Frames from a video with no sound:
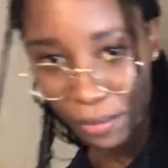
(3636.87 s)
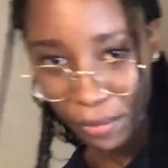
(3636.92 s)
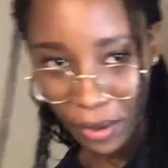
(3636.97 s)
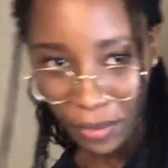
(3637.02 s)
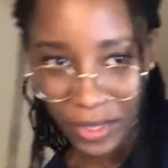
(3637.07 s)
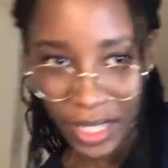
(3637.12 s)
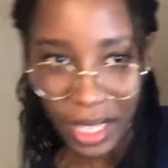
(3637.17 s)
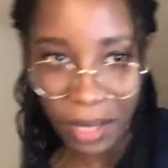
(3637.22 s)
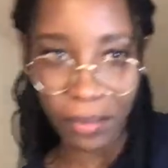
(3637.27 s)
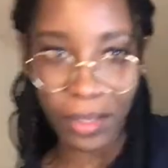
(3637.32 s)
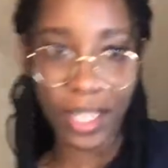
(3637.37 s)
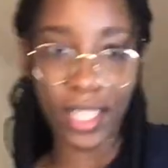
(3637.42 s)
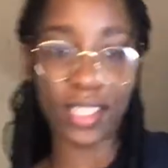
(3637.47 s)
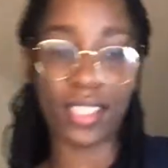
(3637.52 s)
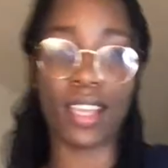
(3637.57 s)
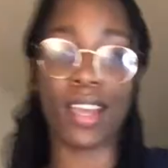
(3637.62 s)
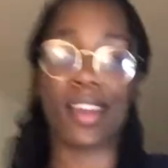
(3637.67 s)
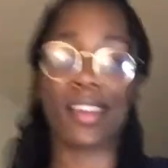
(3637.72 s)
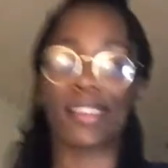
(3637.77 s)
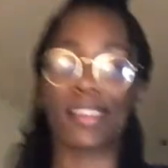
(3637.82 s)
15
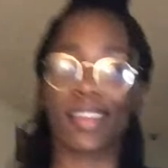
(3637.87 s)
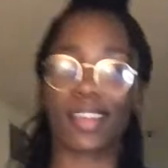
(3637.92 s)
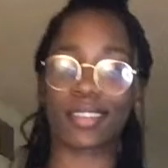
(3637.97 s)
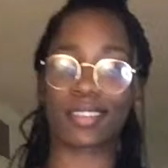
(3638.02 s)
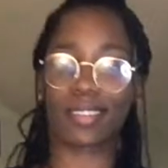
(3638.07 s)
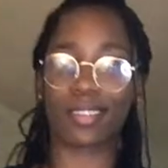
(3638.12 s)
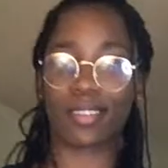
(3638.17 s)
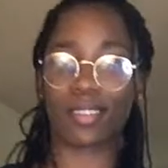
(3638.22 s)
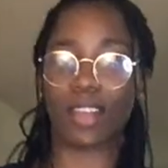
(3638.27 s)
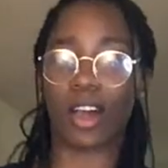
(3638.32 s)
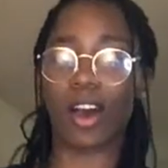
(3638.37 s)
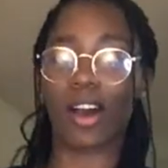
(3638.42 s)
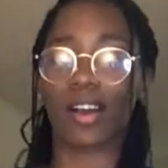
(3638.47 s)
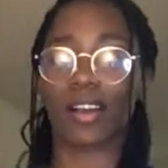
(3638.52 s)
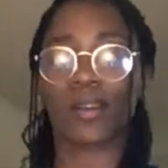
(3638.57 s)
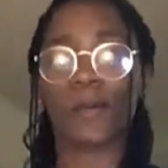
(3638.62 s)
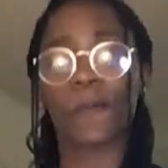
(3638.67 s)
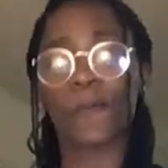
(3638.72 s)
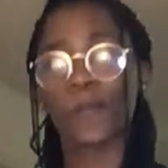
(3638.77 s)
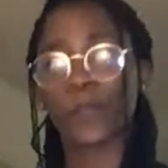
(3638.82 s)
minutes, guess the
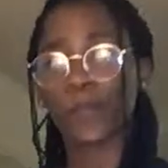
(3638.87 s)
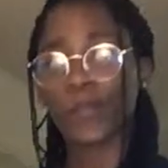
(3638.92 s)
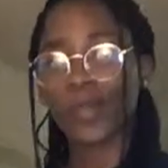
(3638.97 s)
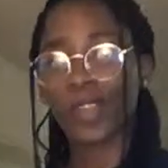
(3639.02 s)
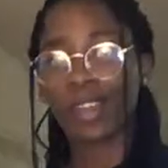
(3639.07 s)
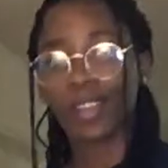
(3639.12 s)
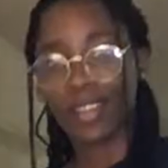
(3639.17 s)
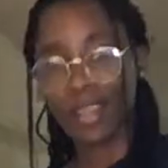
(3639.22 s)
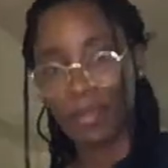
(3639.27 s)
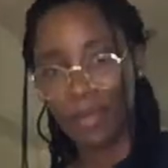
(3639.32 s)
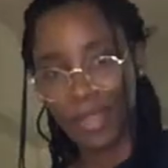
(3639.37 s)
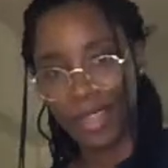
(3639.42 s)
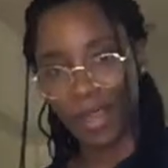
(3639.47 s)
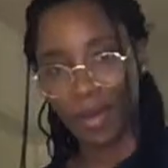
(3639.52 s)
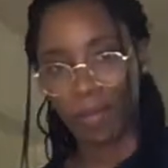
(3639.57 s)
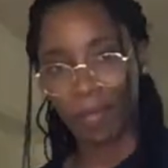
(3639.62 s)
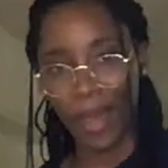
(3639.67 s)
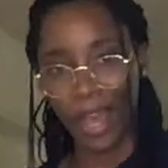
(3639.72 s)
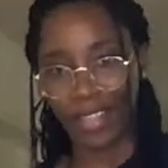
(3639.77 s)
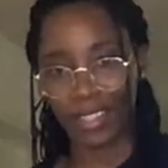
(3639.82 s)
song. Let me
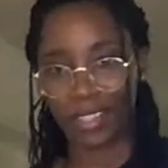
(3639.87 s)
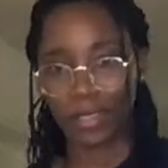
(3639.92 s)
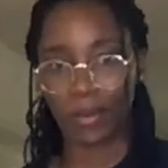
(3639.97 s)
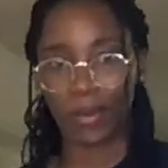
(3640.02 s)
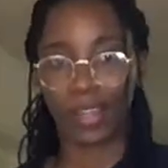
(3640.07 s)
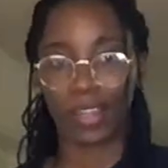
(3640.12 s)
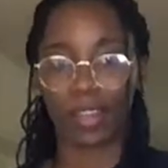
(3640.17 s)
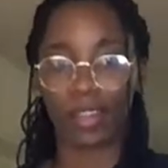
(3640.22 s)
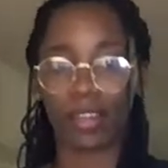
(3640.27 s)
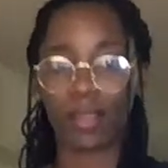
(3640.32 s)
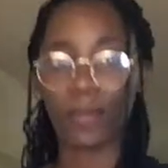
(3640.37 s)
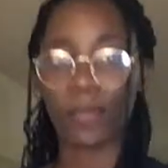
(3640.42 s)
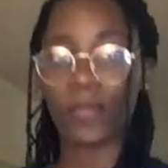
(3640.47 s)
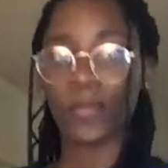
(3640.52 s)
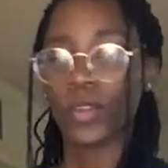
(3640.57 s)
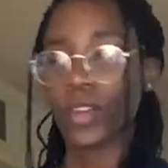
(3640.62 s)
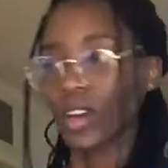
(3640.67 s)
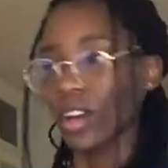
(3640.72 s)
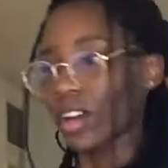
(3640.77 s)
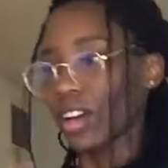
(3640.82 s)
get back to it.
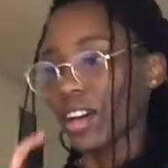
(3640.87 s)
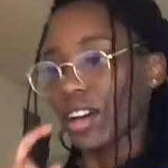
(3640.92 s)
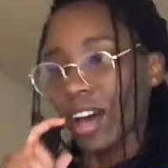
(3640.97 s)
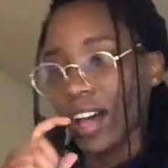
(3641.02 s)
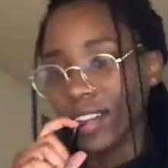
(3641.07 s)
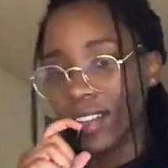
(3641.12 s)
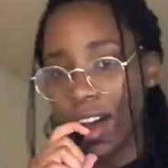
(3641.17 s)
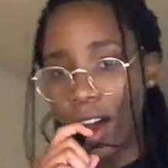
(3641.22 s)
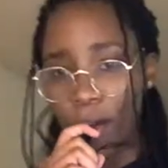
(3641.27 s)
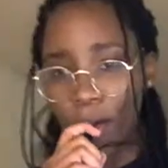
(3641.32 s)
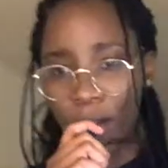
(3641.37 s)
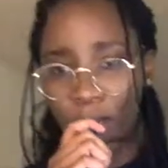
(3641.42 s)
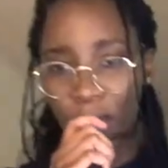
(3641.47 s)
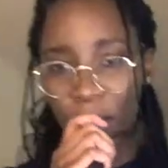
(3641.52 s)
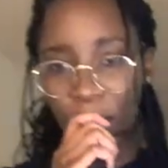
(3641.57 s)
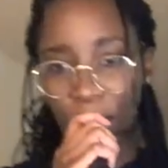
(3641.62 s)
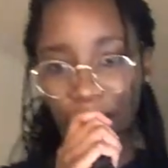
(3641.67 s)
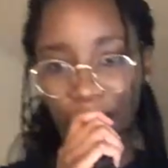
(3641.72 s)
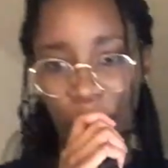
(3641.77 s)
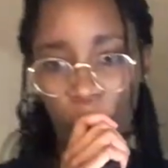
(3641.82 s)
Hello,
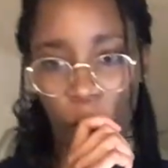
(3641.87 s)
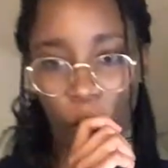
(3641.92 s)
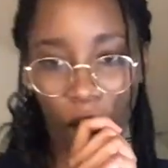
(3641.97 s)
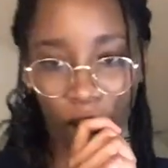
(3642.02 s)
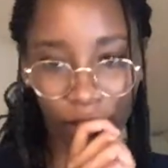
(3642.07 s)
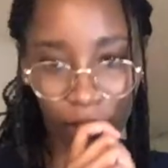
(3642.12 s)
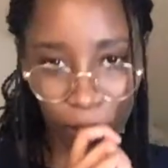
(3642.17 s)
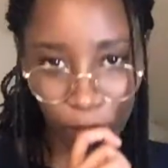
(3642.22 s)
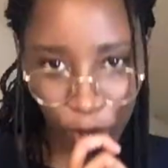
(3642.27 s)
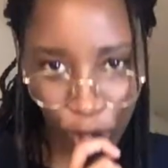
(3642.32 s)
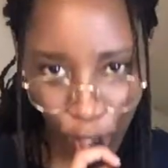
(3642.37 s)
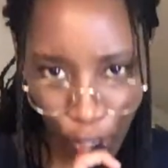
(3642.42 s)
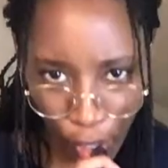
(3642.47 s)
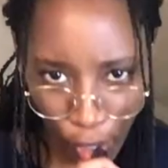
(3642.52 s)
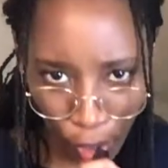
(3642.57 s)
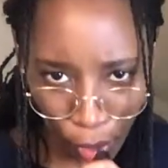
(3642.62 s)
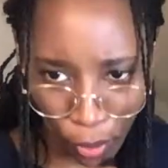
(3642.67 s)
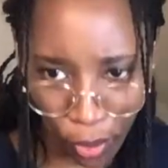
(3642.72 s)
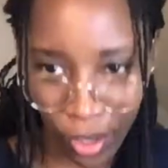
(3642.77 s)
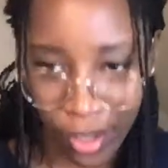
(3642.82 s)
everybody. Welcome
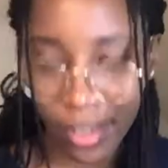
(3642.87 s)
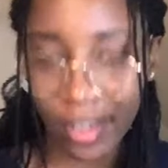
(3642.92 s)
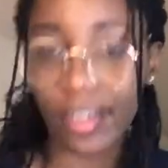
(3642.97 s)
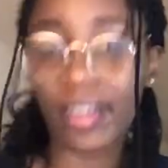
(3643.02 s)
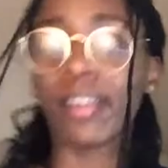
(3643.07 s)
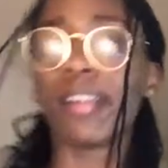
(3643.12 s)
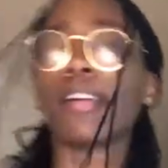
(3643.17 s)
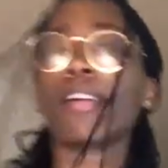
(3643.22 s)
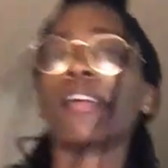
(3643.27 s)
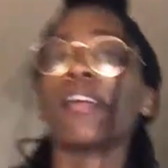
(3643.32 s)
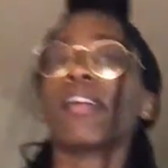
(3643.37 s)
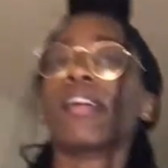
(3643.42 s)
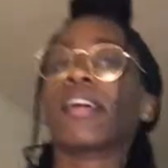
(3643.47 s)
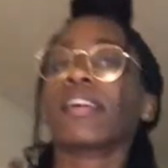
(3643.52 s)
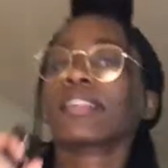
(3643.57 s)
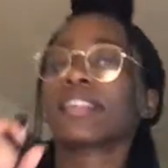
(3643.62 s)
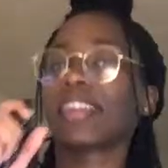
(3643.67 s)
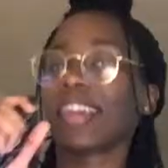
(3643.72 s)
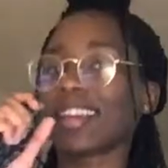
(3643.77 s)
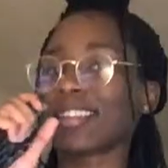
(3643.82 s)
to
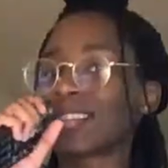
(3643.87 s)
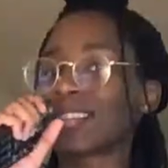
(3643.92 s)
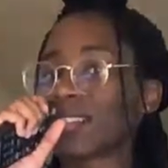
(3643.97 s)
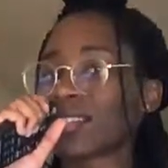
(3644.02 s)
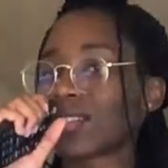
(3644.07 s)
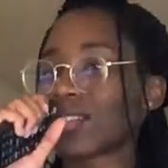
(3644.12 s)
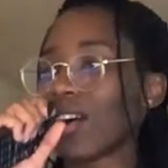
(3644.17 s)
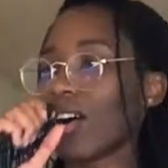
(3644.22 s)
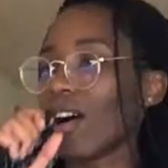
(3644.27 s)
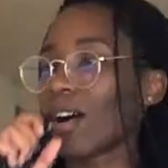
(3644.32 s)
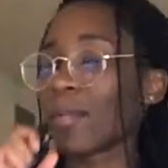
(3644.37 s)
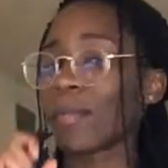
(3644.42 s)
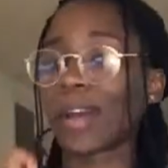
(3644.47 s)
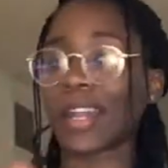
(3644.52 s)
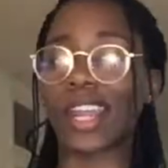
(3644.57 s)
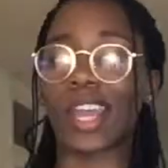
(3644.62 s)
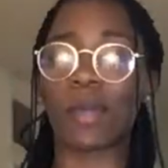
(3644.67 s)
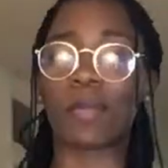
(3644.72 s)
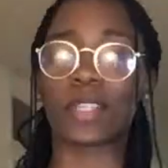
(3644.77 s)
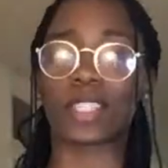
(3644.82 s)
Guess the Song. My
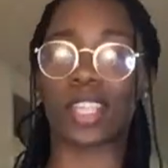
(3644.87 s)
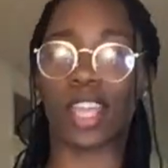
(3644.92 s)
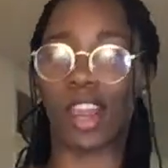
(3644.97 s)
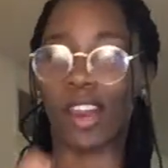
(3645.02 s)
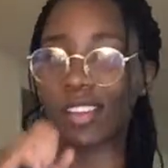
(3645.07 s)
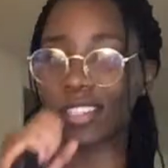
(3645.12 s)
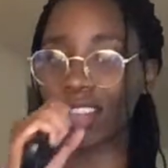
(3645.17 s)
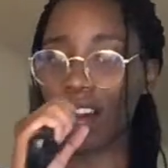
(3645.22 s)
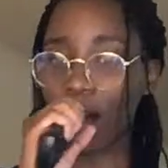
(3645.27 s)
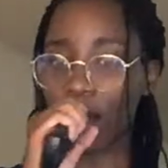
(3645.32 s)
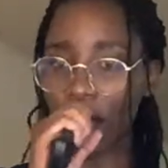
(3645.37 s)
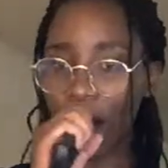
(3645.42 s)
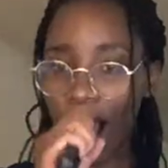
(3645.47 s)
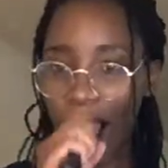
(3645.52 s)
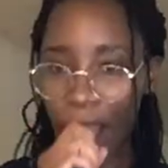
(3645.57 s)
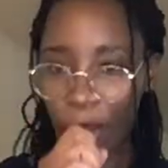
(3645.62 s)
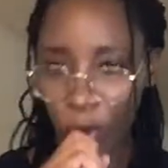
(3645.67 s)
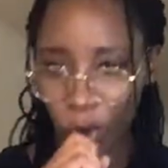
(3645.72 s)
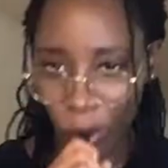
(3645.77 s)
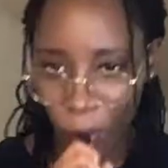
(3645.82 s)
name is Karen Toffel.
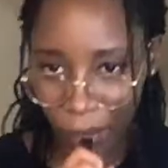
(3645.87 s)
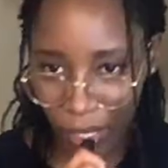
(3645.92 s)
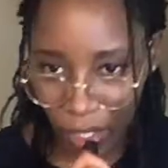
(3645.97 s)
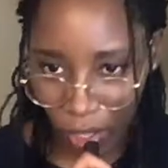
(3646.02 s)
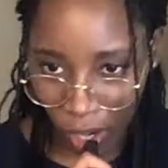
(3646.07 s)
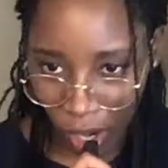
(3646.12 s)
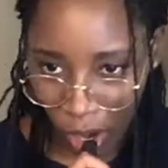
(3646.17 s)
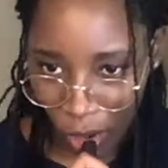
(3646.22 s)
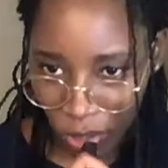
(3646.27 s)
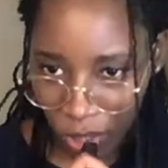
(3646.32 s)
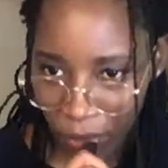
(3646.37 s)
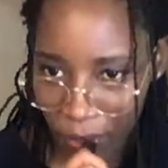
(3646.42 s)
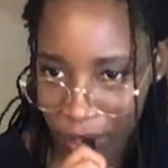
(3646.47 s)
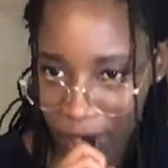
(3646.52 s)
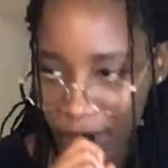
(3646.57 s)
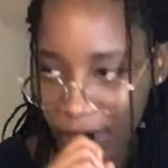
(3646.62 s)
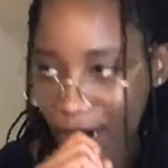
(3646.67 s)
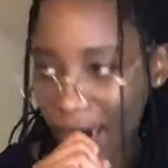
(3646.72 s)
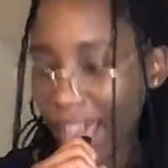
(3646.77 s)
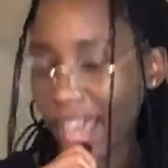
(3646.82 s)
I will be your host for
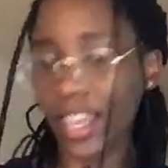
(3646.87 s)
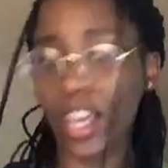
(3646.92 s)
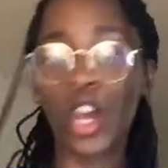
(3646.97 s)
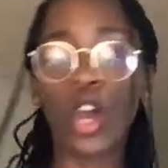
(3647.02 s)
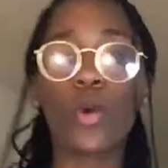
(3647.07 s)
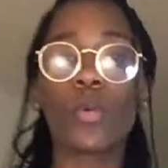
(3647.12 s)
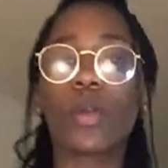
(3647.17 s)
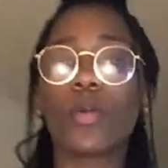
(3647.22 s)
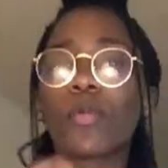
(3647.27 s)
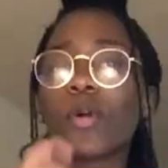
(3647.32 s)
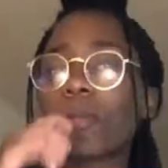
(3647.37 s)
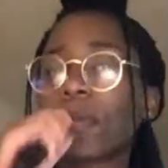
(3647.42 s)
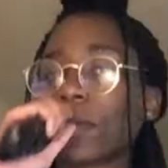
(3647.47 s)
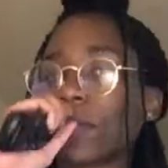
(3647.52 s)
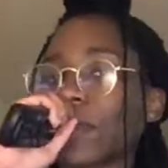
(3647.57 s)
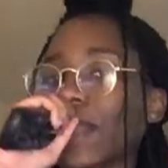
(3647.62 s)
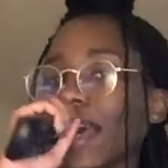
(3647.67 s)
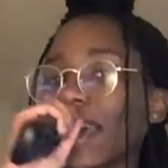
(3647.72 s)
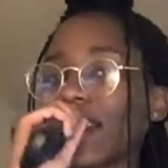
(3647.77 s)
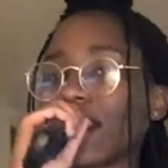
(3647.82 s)
today. We will be
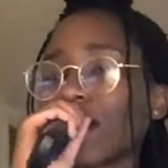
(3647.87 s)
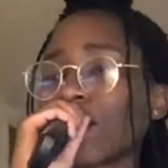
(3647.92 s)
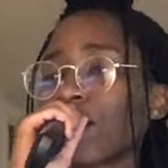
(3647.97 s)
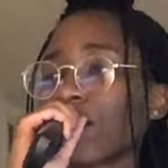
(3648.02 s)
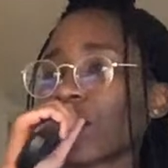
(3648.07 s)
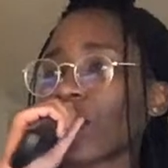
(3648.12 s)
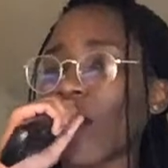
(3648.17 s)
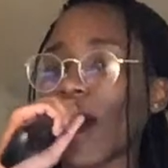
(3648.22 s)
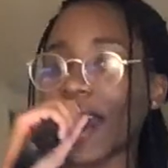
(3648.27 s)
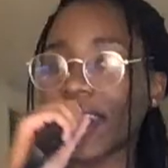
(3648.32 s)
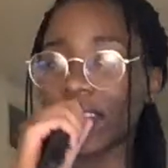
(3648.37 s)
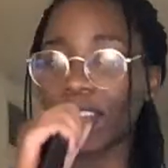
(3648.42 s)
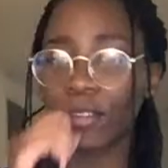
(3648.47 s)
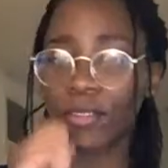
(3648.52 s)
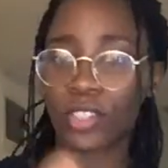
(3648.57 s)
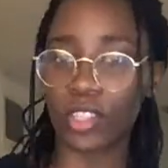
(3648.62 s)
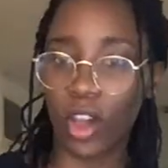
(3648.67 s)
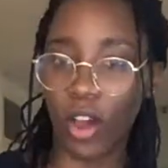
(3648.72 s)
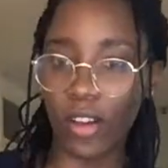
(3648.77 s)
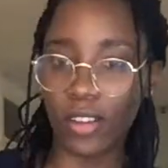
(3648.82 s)
playing a variety of
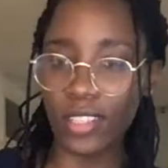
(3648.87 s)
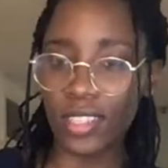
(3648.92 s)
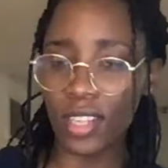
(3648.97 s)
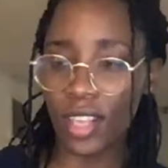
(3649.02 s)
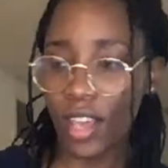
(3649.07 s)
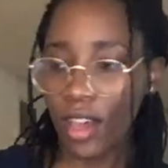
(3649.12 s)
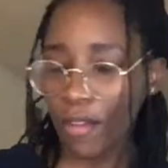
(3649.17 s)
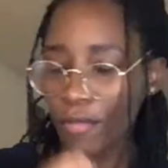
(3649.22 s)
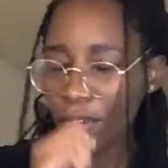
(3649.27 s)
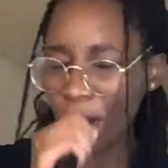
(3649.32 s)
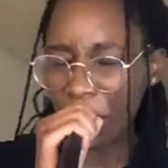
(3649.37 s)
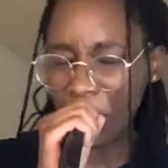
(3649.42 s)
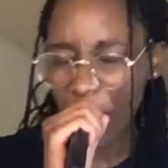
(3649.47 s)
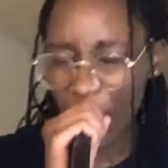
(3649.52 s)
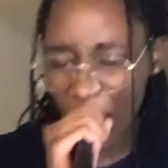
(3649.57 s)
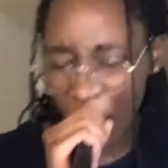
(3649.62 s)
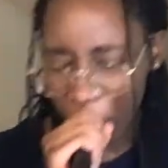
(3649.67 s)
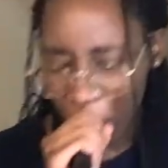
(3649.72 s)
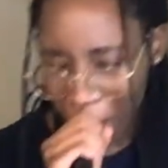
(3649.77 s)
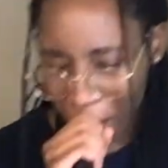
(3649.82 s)
songs from
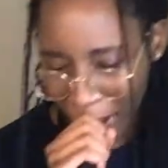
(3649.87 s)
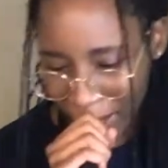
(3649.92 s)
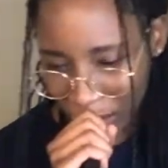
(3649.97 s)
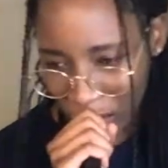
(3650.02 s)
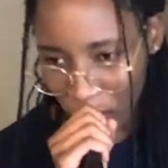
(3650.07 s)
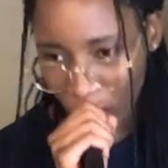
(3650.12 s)
a bunch